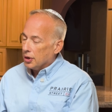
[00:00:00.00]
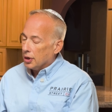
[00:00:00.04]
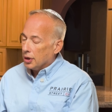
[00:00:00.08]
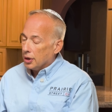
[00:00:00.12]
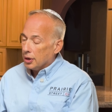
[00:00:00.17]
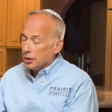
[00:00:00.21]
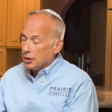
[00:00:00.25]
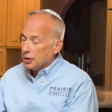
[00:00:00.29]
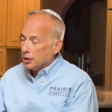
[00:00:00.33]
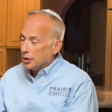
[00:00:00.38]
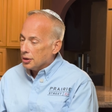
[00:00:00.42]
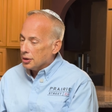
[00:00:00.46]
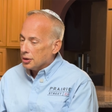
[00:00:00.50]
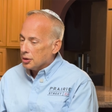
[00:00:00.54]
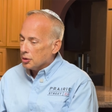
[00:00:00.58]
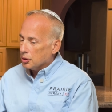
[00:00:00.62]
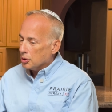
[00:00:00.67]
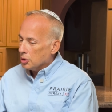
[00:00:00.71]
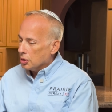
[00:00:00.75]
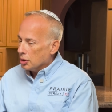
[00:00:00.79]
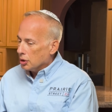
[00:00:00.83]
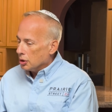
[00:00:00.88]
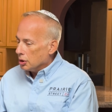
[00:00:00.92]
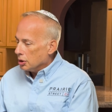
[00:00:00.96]
that. And I think
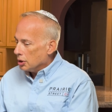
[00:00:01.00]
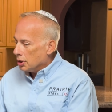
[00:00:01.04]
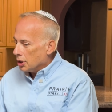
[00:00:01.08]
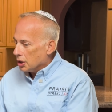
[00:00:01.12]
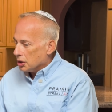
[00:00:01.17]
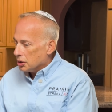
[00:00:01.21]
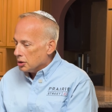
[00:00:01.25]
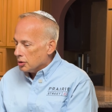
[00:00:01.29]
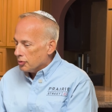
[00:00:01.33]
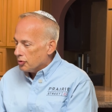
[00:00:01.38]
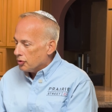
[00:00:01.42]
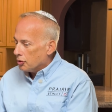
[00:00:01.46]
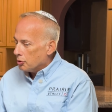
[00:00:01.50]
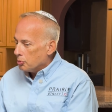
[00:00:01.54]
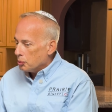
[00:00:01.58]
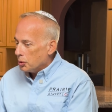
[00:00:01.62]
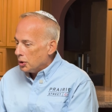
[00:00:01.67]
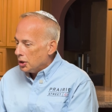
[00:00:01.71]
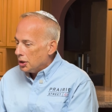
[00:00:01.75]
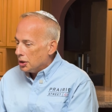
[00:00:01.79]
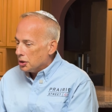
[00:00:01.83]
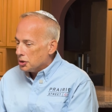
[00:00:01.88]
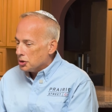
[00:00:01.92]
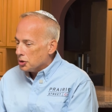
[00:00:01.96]
you know, you get for
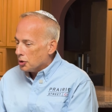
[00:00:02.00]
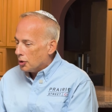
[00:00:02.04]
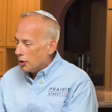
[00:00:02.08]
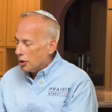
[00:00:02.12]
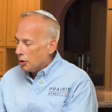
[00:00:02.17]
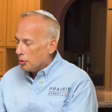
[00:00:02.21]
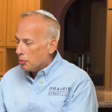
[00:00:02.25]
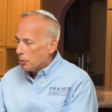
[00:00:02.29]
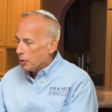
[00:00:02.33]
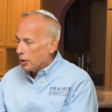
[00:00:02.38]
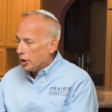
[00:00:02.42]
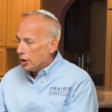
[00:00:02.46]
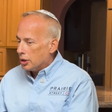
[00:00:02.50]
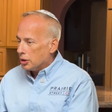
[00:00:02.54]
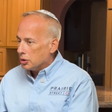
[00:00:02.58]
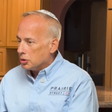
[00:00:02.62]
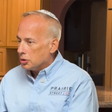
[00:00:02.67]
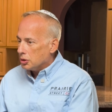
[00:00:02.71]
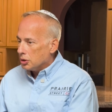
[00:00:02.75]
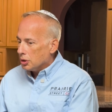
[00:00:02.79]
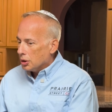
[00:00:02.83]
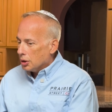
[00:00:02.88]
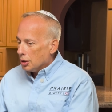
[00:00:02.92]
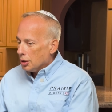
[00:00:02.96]
me, it's all
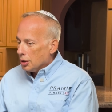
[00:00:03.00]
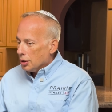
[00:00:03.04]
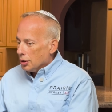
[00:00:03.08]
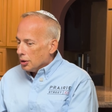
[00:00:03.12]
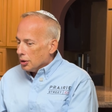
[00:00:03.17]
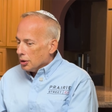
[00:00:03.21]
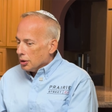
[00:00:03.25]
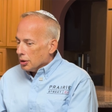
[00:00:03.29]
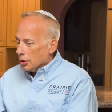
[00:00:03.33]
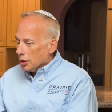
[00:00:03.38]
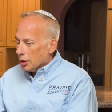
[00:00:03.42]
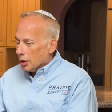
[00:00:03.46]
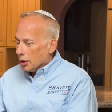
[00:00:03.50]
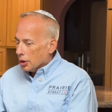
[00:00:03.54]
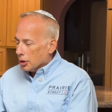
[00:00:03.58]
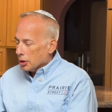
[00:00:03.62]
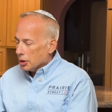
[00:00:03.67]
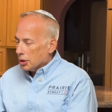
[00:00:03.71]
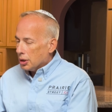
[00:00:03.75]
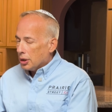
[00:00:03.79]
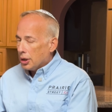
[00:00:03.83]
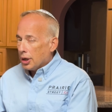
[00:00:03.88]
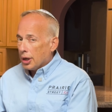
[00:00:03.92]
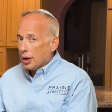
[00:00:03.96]
about uh,
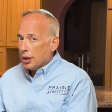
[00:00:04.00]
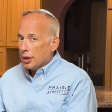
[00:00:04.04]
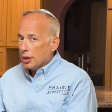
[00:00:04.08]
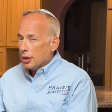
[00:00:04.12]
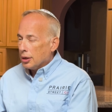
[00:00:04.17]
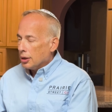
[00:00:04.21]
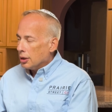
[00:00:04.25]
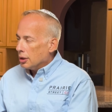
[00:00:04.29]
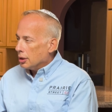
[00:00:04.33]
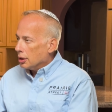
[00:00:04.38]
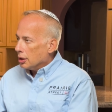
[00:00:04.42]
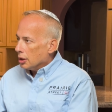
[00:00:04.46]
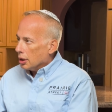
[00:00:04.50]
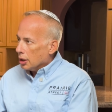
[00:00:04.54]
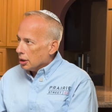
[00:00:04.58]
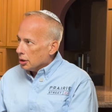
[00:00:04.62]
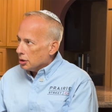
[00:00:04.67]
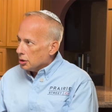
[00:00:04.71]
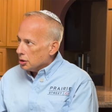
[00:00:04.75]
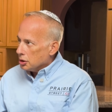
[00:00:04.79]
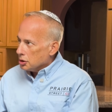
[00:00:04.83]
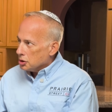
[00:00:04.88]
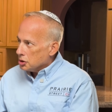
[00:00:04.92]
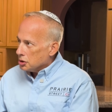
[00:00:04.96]
getting
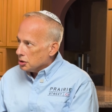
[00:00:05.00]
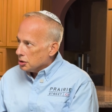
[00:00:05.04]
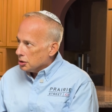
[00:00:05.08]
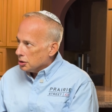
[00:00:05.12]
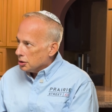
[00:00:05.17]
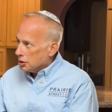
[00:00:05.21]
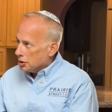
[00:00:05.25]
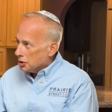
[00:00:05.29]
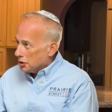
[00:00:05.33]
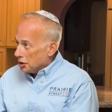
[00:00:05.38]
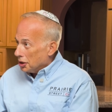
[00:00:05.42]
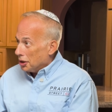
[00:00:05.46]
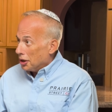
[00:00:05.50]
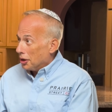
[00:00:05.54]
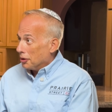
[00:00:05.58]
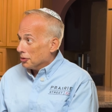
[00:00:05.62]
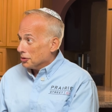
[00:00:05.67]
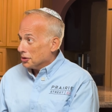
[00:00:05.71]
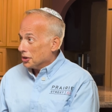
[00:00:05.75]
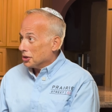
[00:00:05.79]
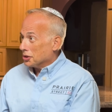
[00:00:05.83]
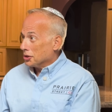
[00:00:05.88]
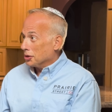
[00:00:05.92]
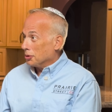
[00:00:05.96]
like just today I
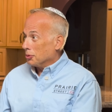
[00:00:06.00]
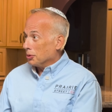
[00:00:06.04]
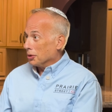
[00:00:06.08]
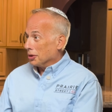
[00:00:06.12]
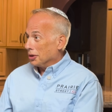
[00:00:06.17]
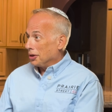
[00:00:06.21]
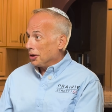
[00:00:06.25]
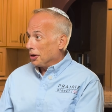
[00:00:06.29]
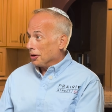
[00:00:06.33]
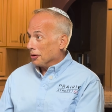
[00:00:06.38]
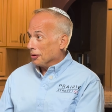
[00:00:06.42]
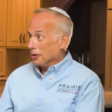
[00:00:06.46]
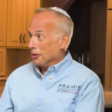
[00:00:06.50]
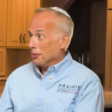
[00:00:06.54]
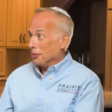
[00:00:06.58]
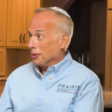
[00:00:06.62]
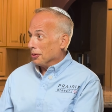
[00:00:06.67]
was actually really hungry,